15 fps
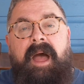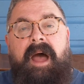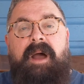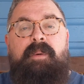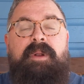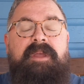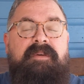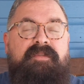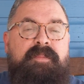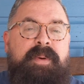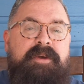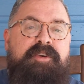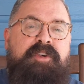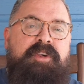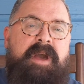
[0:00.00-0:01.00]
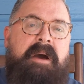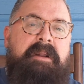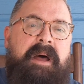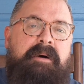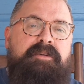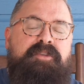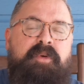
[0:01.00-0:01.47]
I want to give a big shout
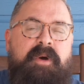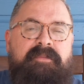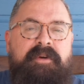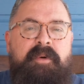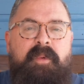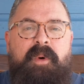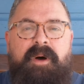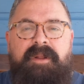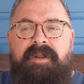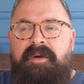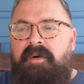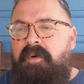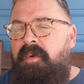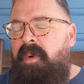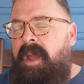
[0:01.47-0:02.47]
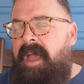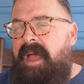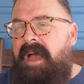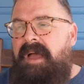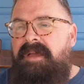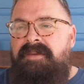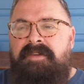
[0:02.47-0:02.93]
out to everyone who
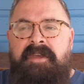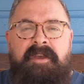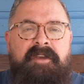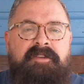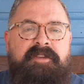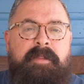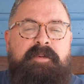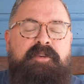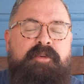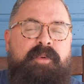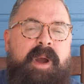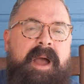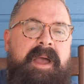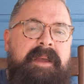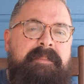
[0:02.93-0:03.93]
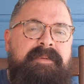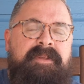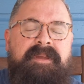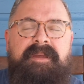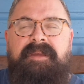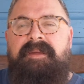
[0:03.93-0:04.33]
has subscribed.